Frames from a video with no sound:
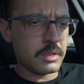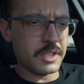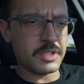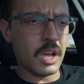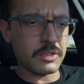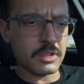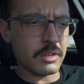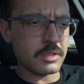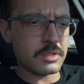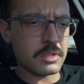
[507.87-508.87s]
it's out
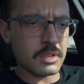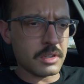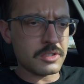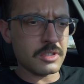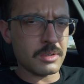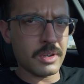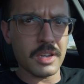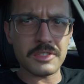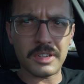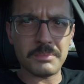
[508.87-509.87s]
there. It's on Zero
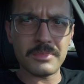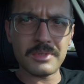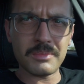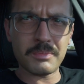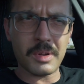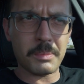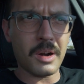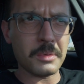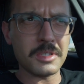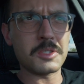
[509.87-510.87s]
Hedge. I'm
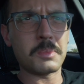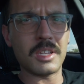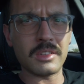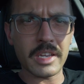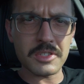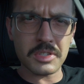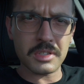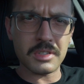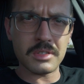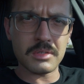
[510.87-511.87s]
probably just being
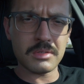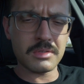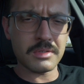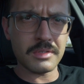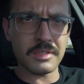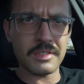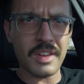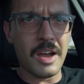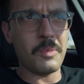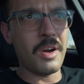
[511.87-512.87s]
lazy to
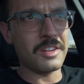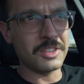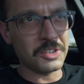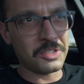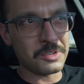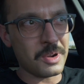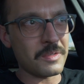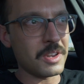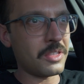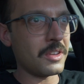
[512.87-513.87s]
not want to look through
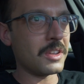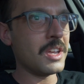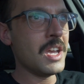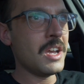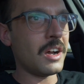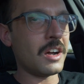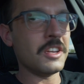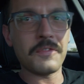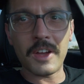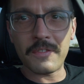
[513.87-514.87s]
everything.
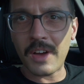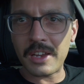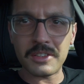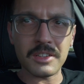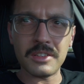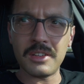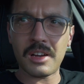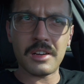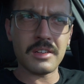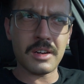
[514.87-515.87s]
If I find it,
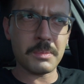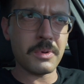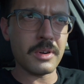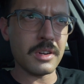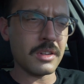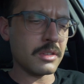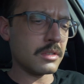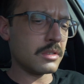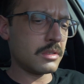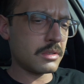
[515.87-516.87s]
I'll put it in
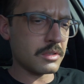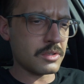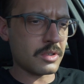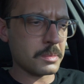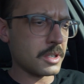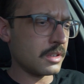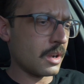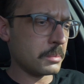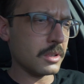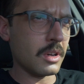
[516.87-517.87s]
the description
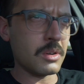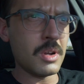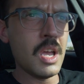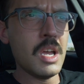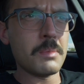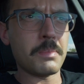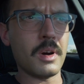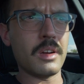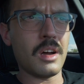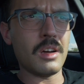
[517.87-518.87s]
down below.
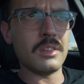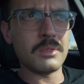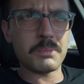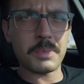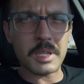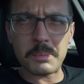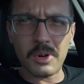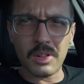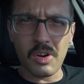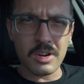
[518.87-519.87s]
But
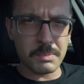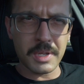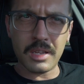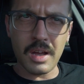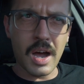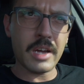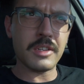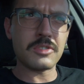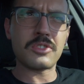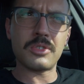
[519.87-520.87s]
people aren't being
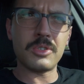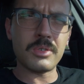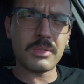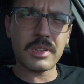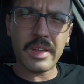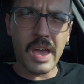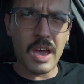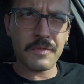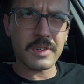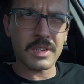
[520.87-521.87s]
honest, so you
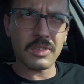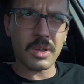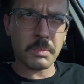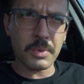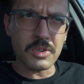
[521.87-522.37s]
have to like